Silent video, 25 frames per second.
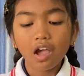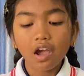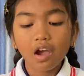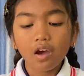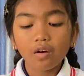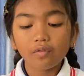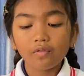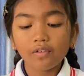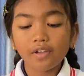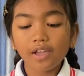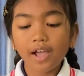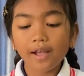
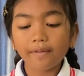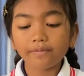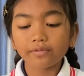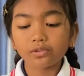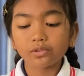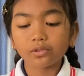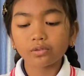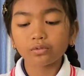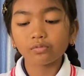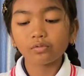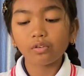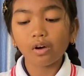We have
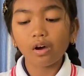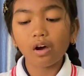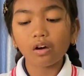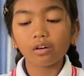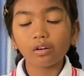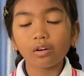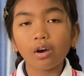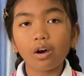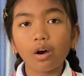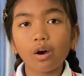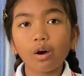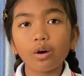to
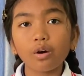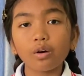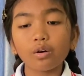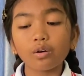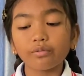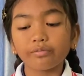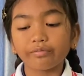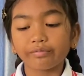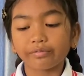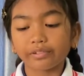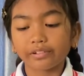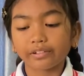walk
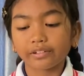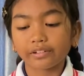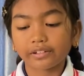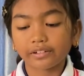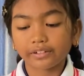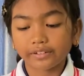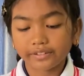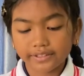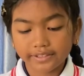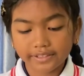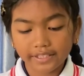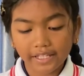home,
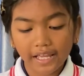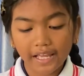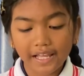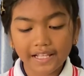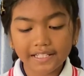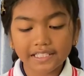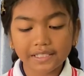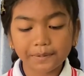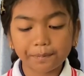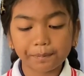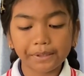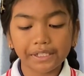
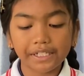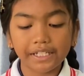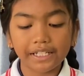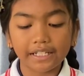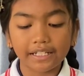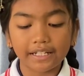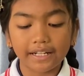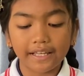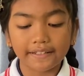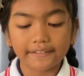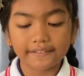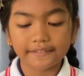said
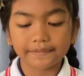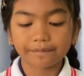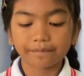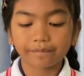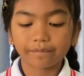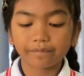Speedy Leg.